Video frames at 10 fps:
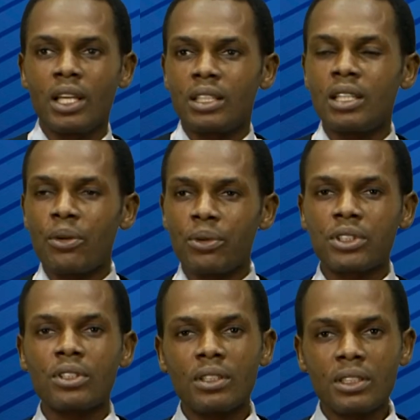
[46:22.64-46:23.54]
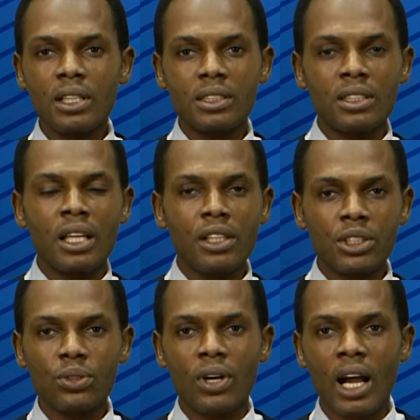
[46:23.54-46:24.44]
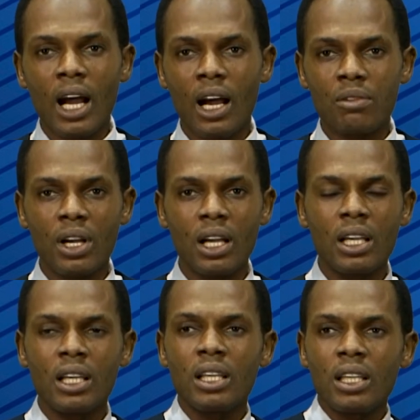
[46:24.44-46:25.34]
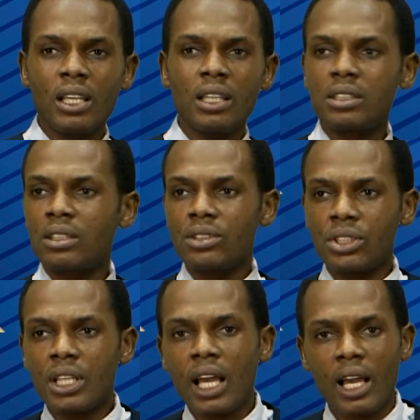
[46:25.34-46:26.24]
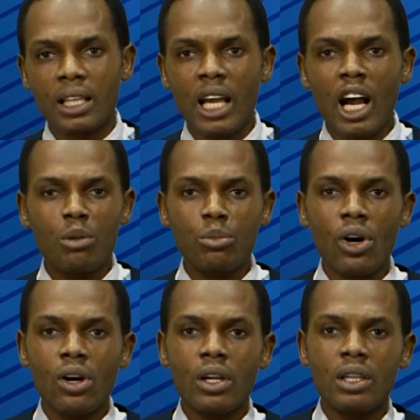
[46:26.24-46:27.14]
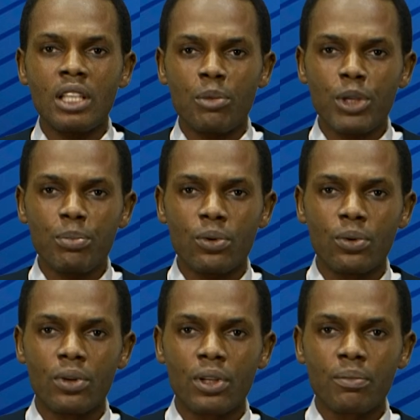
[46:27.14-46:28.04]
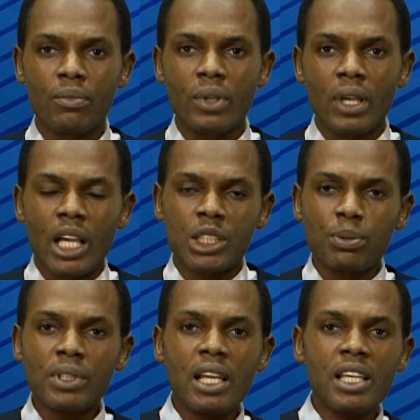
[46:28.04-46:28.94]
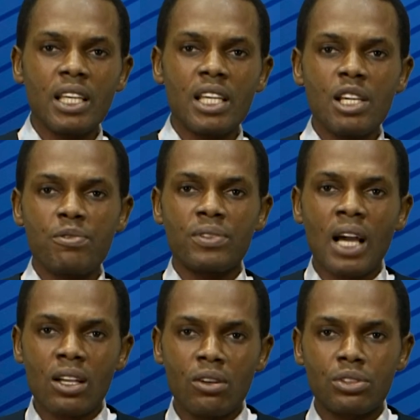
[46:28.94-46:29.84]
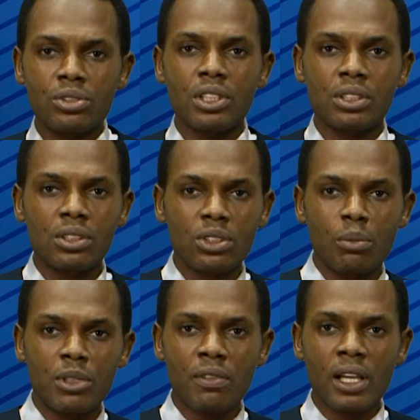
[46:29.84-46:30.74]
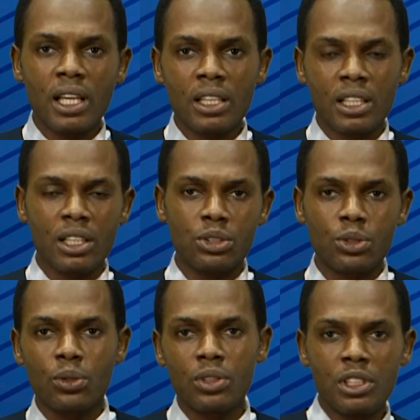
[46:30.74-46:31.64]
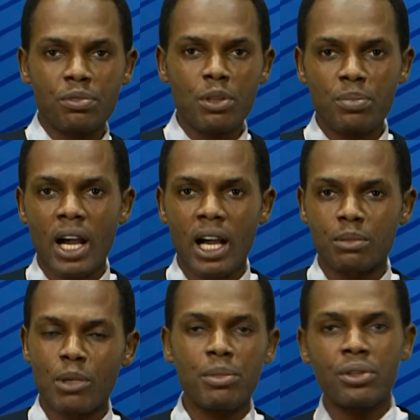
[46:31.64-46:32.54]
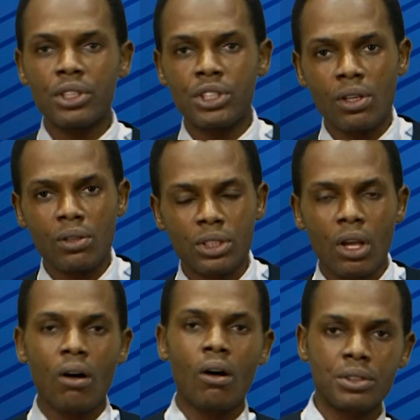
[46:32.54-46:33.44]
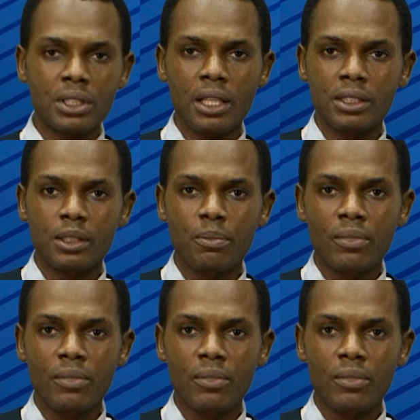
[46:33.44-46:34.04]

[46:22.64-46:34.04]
The resources the nation have is shared among the people, especially if that country is subdivided into different parts, maybe regions or states.